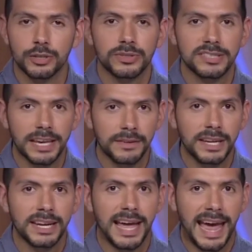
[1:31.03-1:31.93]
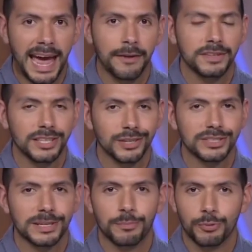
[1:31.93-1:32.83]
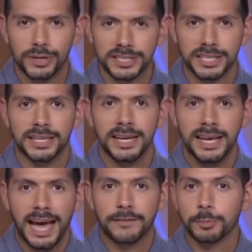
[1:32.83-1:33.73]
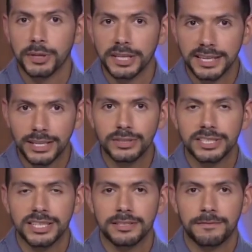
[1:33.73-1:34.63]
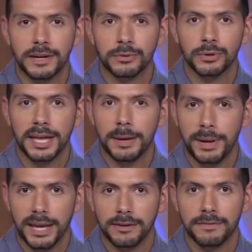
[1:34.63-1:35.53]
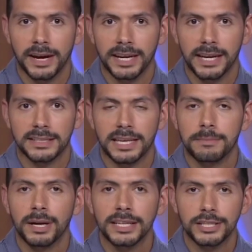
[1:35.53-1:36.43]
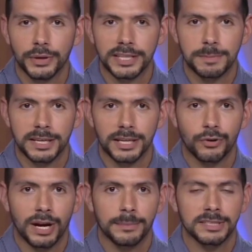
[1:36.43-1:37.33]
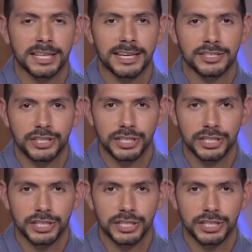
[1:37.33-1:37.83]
to 7.5 years in prison after pleading guilty to federal campaign finance and money transmitting crimes last